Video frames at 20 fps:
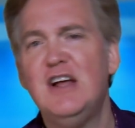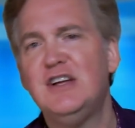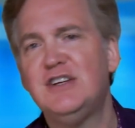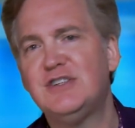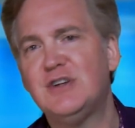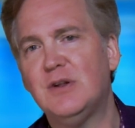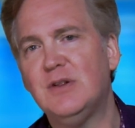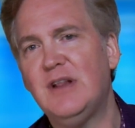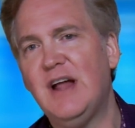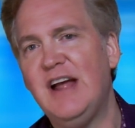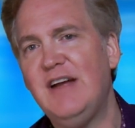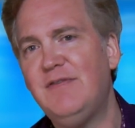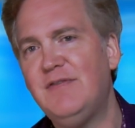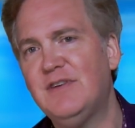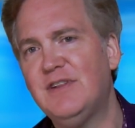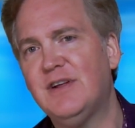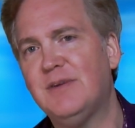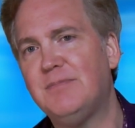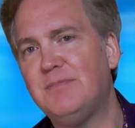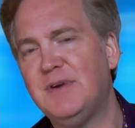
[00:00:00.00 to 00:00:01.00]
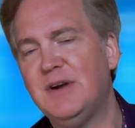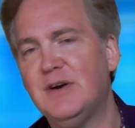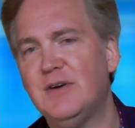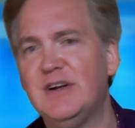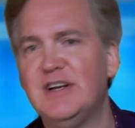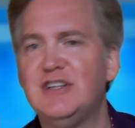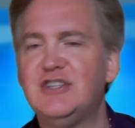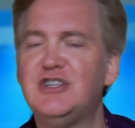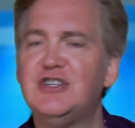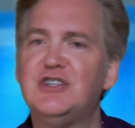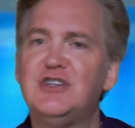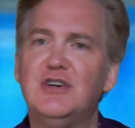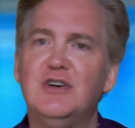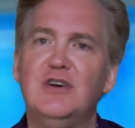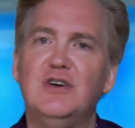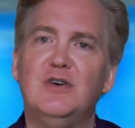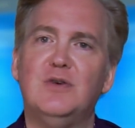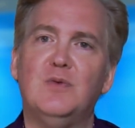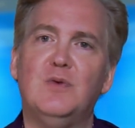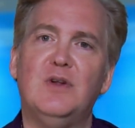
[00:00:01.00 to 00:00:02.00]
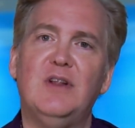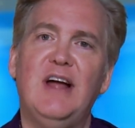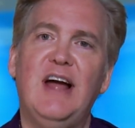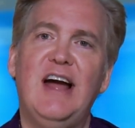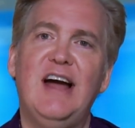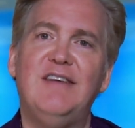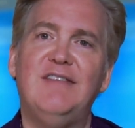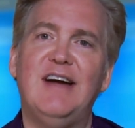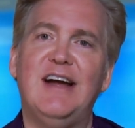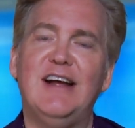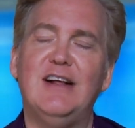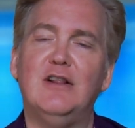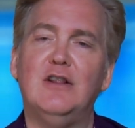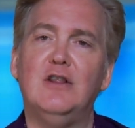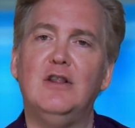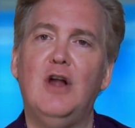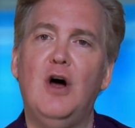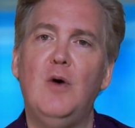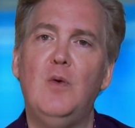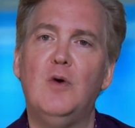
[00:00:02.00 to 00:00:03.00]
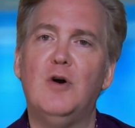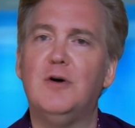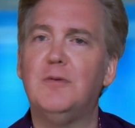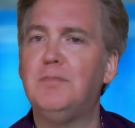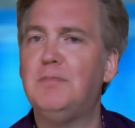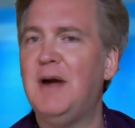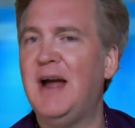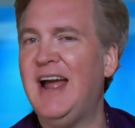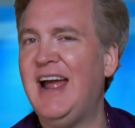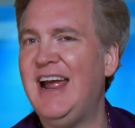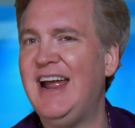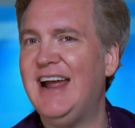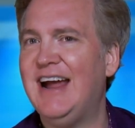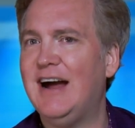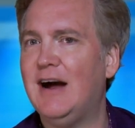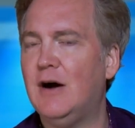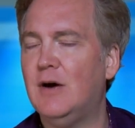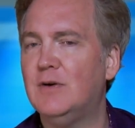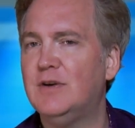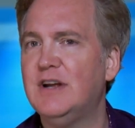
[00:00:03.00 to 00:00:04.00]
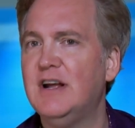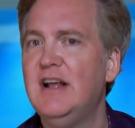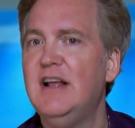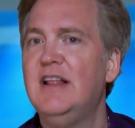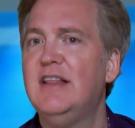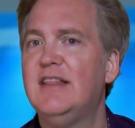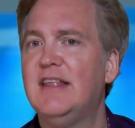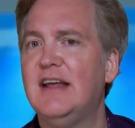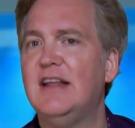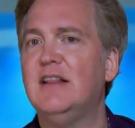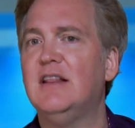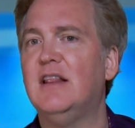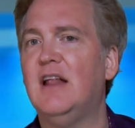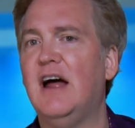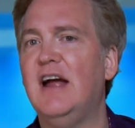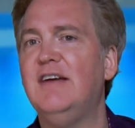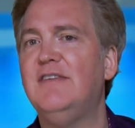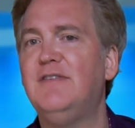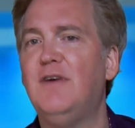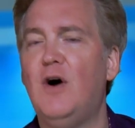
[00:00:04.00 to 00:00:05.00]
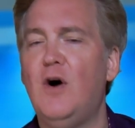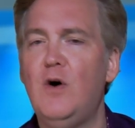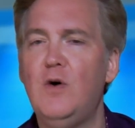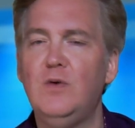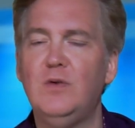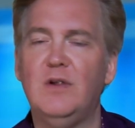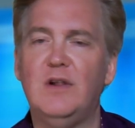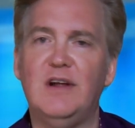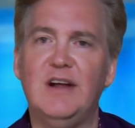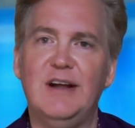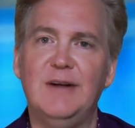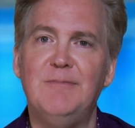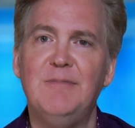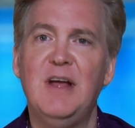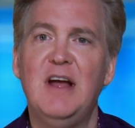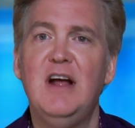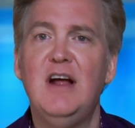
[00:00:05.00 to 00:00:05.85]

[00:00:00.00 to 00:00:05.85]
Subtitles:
So life with a period certain will have a lower payout than life only.